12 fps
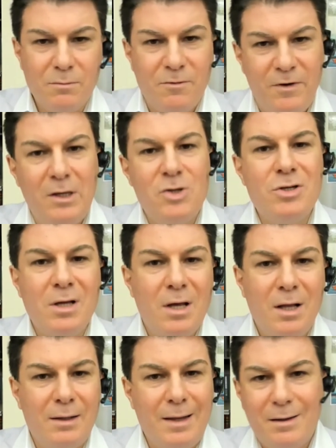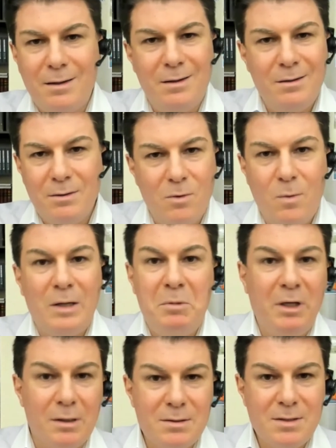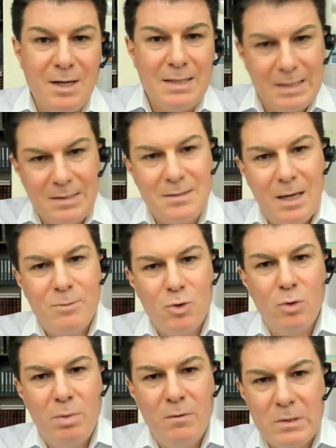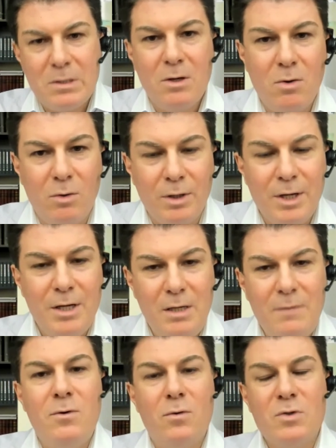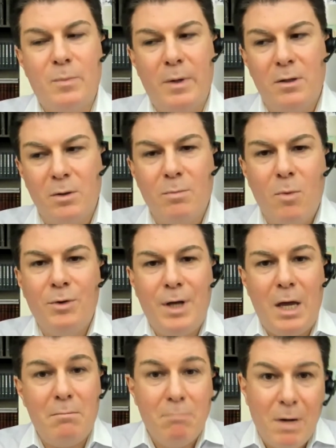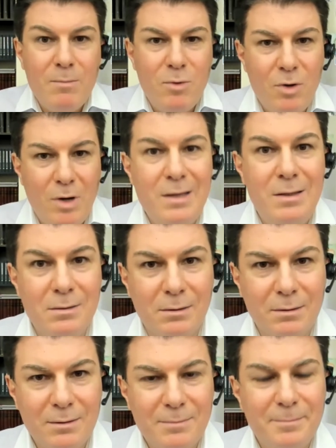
finishing like in 1 minute. The same should be with girl. If you spend more time, maybe you are ill.